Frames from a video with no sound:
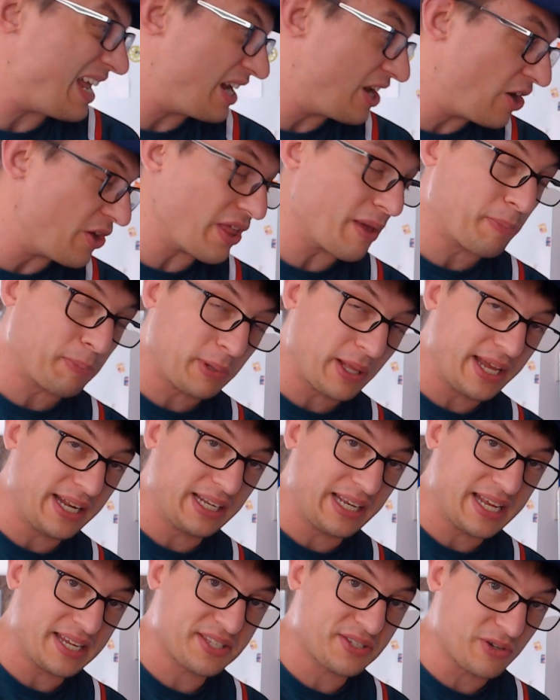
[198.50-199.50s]
know they played
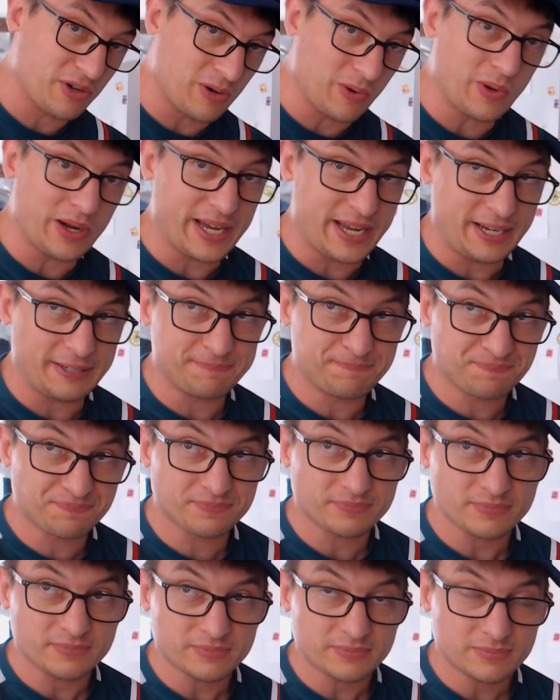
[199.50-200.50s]
Leicester away.
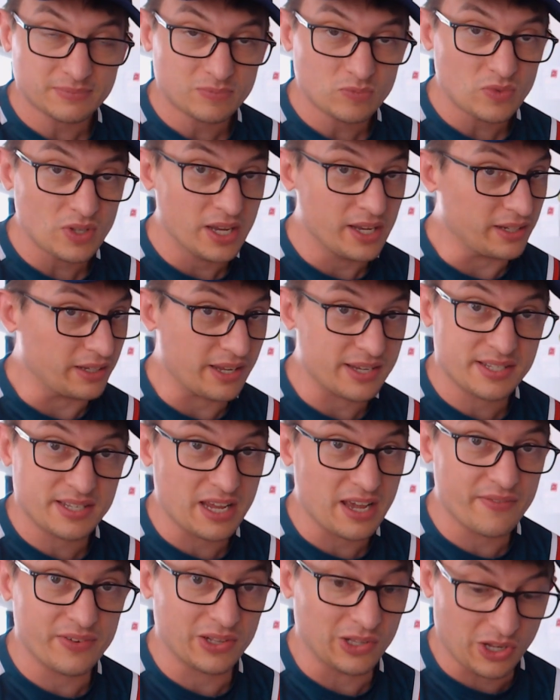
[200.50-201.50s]
And Leicester
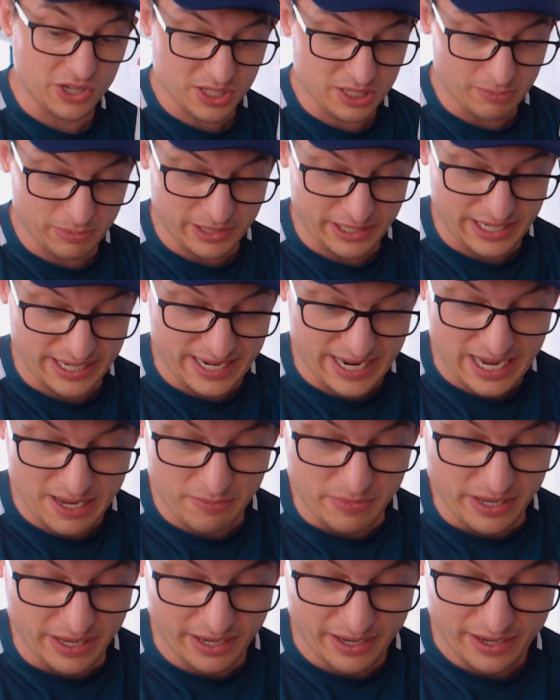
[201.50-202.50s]
haven't lost a bloody
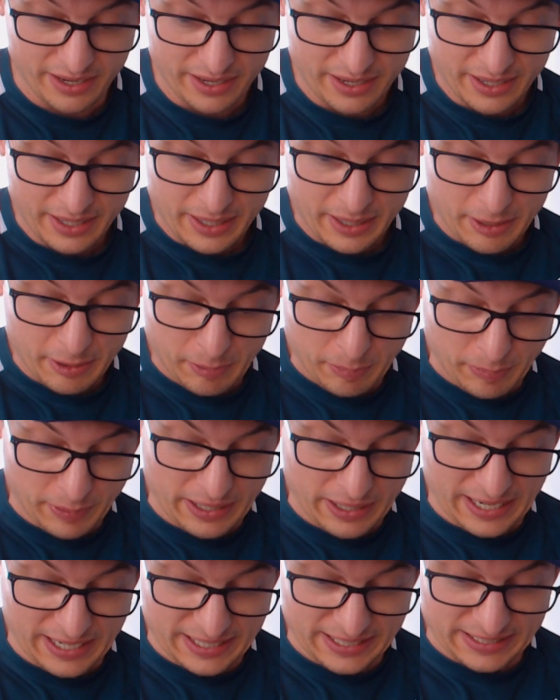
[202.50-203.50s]
game yet.
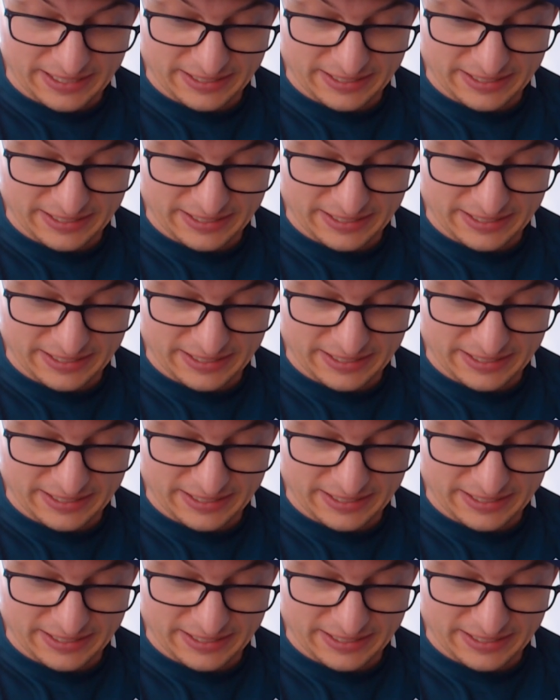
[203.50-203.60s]
But,